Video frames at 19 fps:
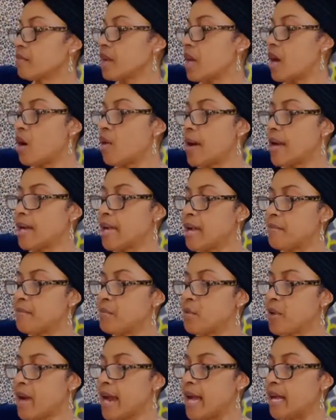oh, I got
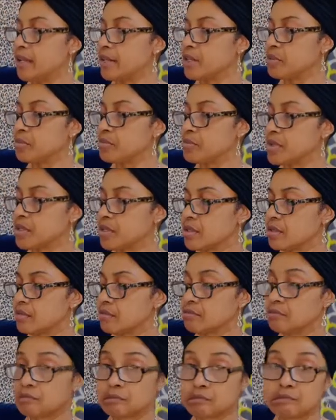more alliums.
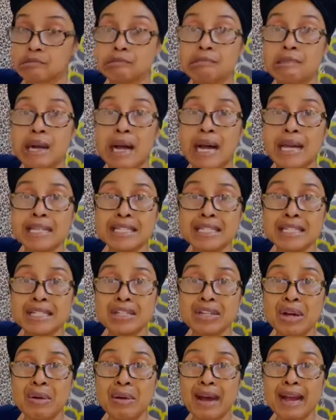I didn't
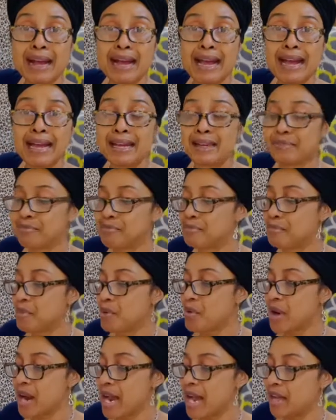know I got
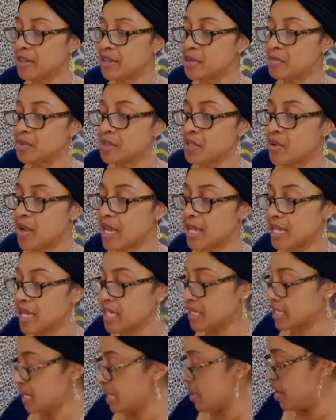more alliums, so I
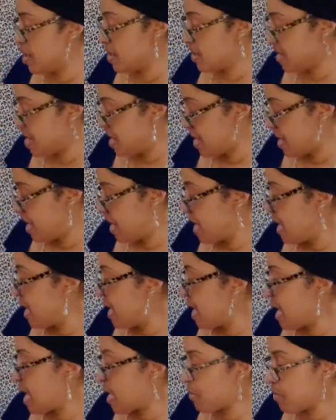guess
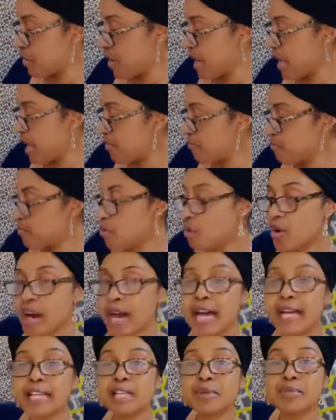I will have more
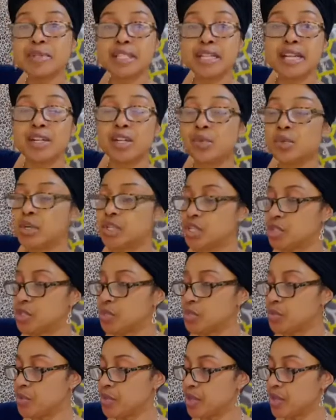alliums than I know what to
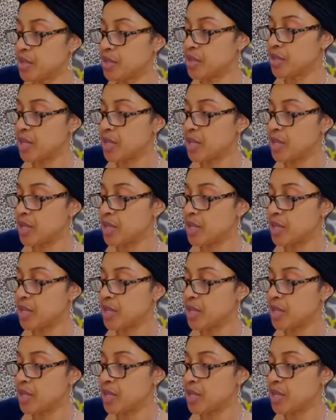do with.